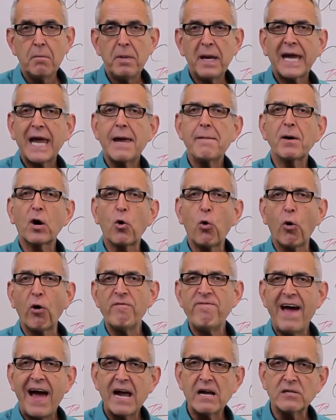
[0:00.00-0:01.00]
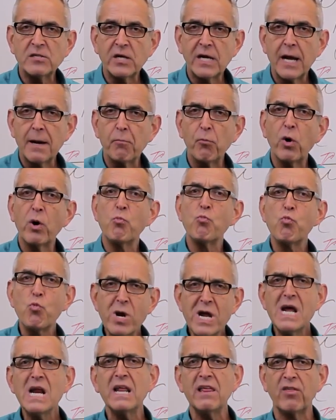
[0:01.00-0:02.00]
became a core value to him
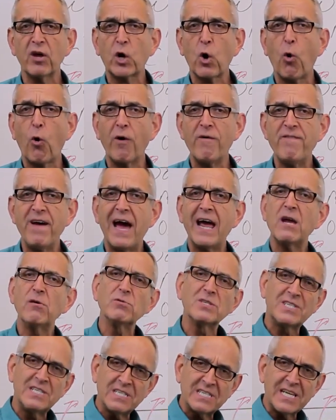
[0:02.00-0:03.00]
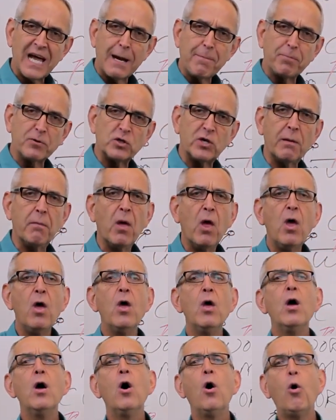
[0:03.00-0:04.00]
when really the core value was discipleship.
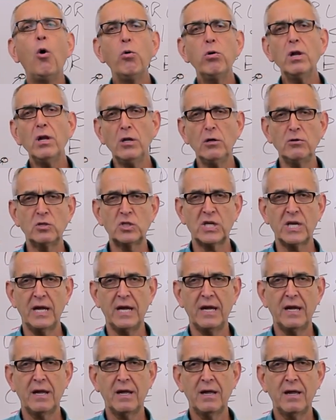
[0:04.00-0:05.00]
Hold it loosely.